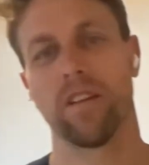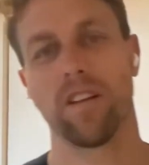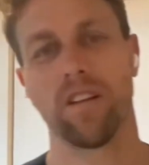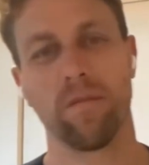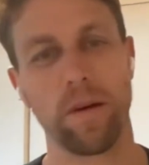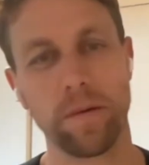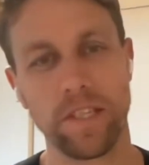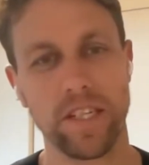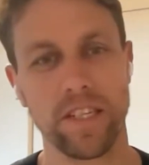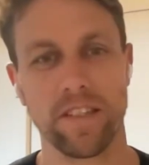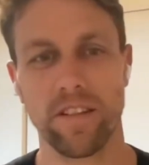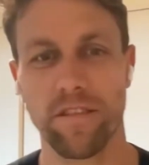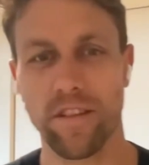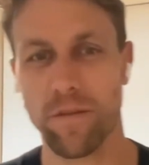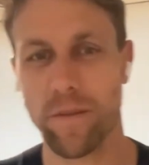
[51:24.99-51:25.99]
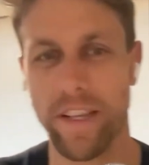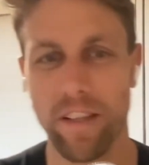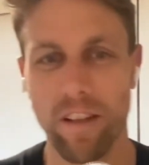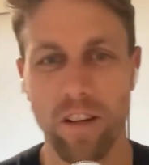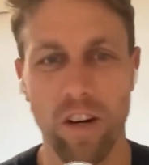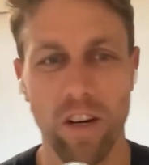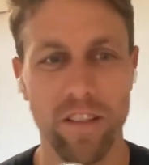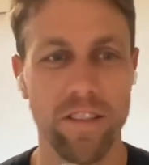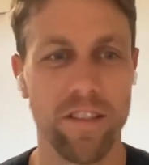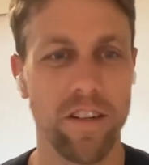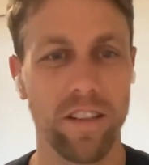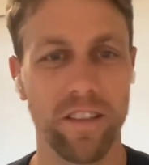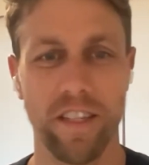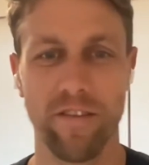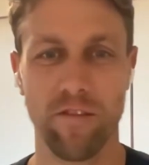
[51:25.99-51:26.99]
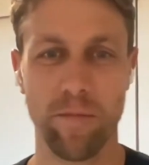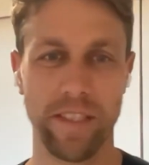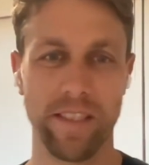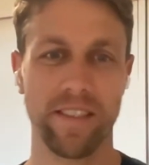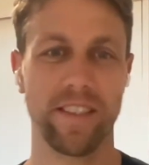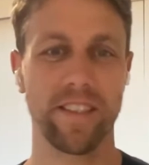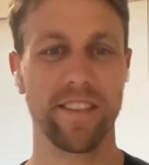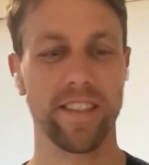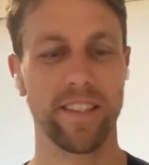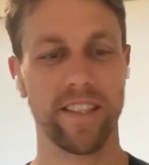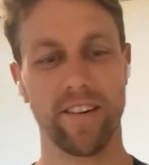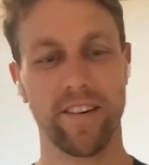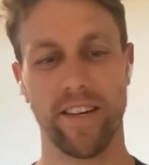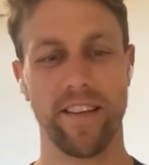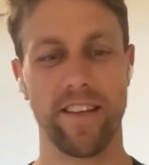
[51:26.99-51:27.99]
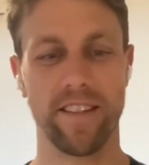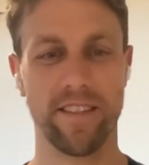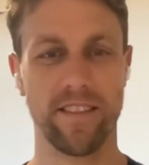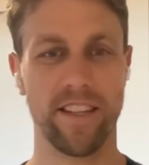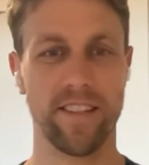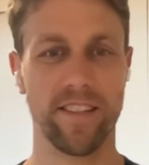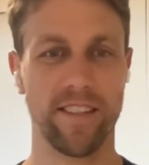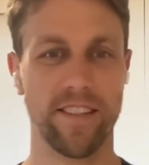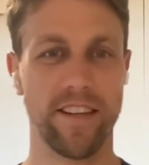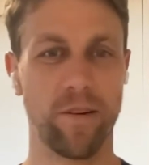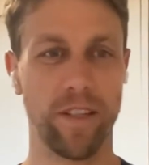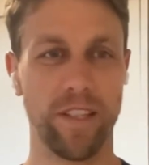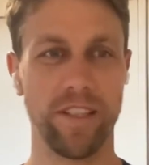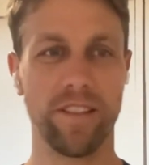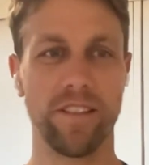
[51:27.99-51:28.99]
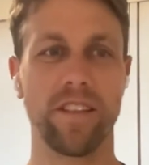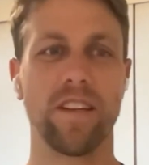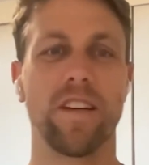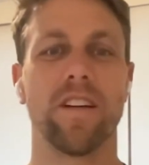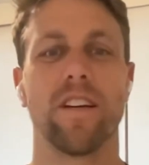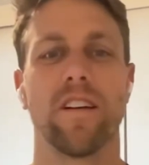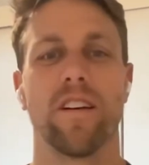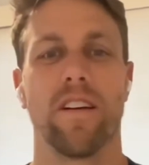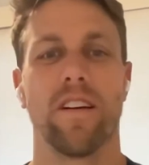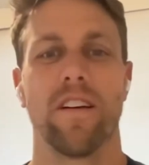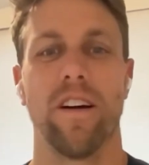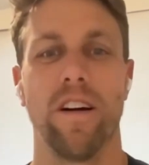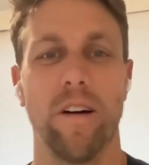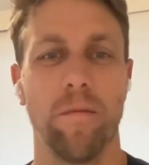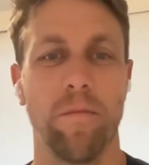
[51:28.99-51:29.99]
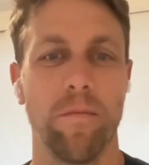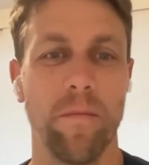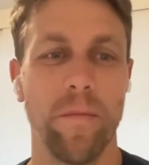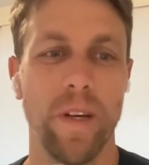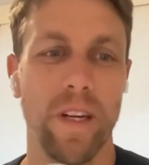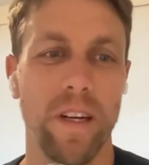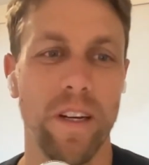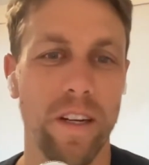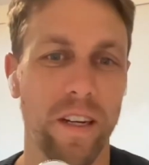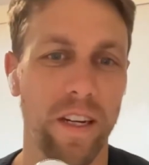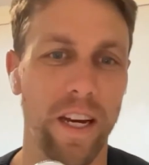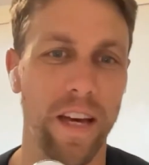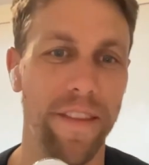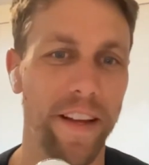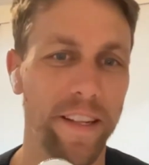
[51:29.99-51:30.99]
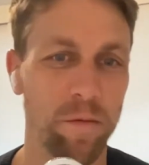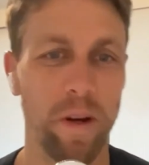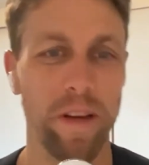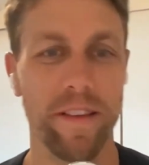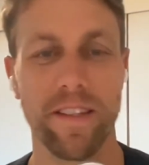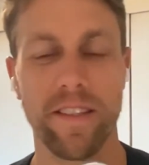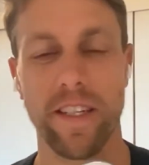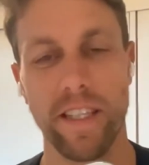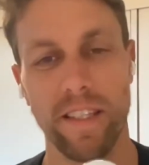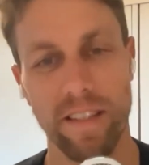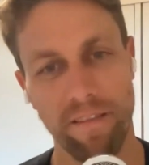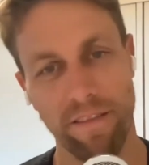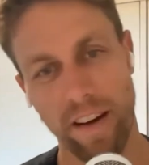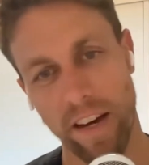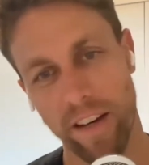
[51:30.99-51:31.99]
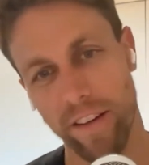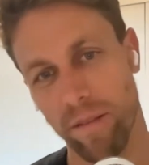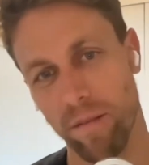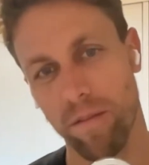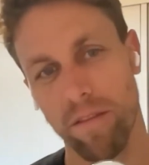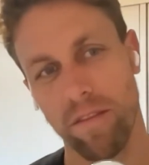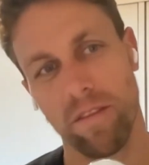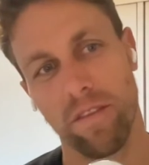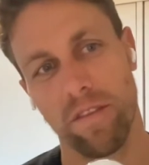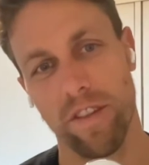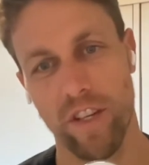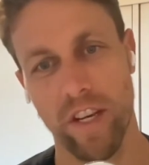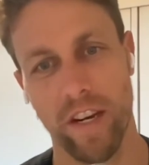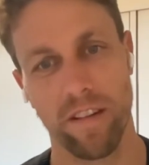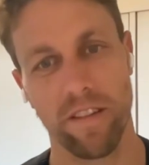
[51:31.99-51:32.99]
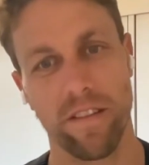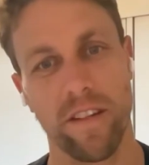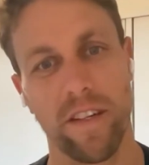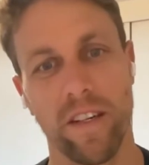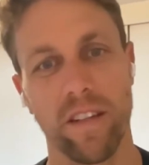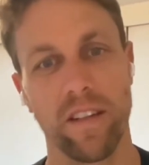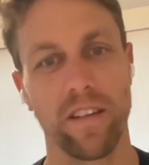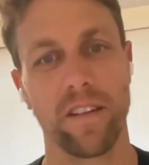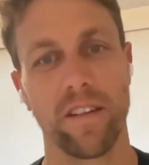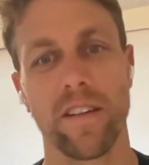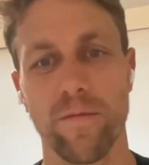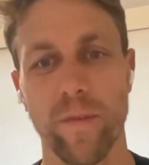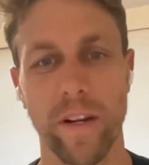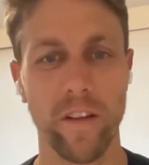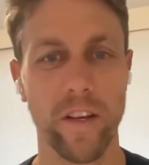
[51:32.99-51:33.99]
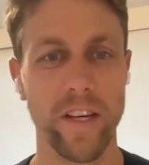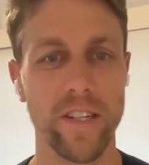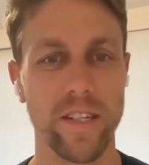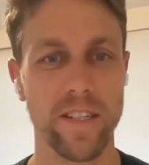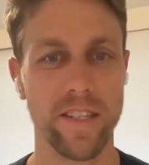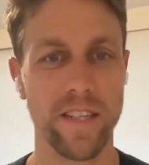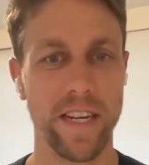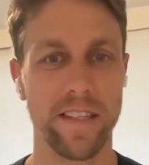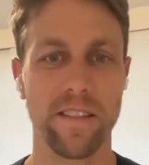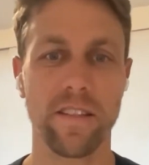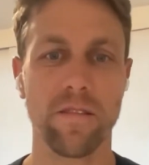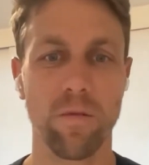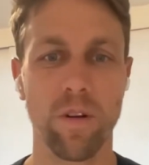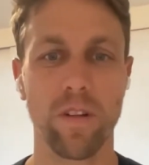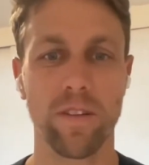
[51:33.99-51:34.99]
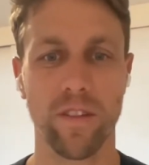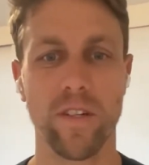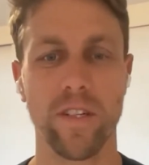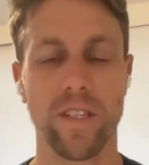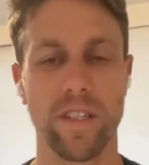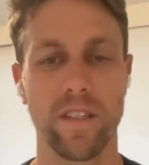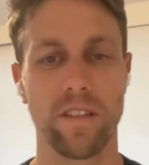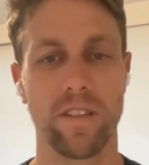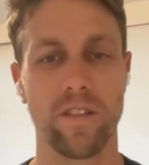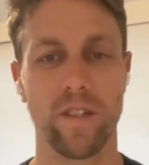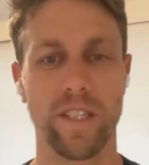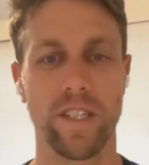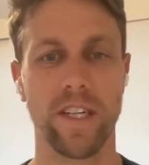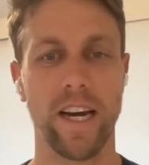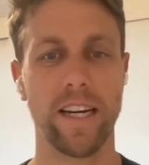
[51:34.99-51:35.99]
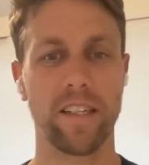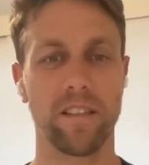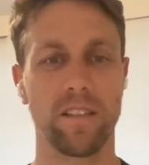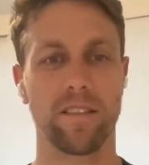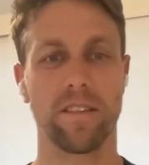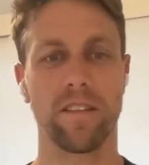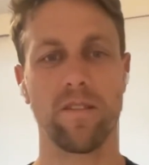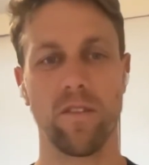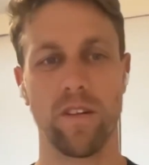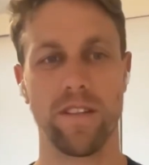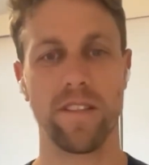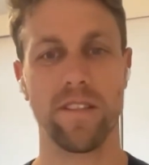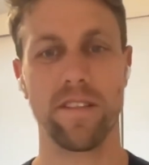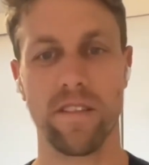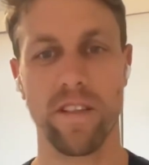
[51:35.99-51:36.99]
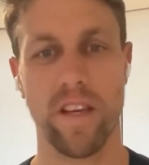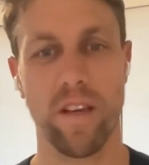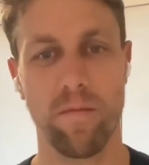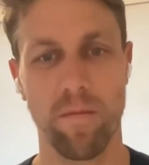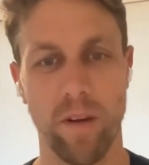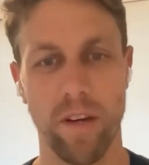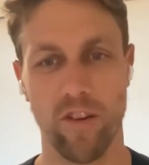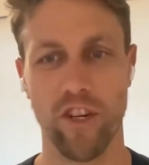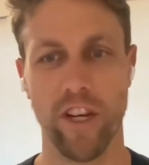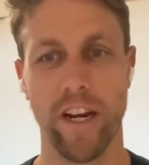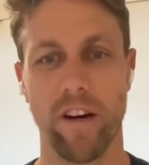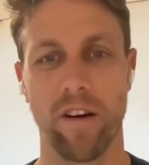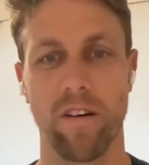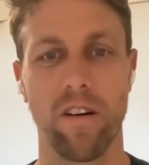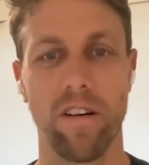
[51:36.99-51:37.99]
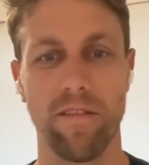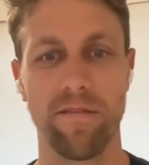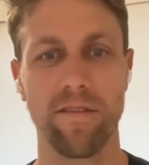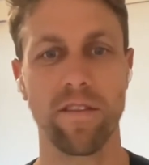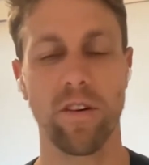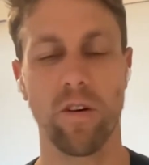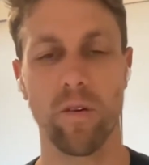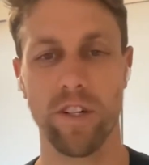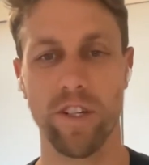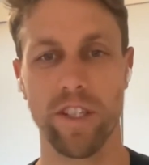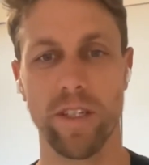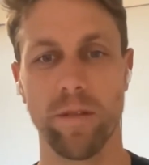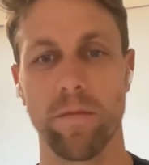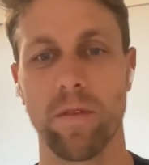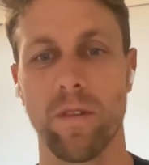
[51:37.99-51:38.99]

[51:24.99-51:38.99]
Maybe it's just a theoretical construct and everybody says like, yeah, okay, that's just how it is. And that's why these things have value, the shares, right? Because regulation says, well, you're entitled, or this is a share of ownership.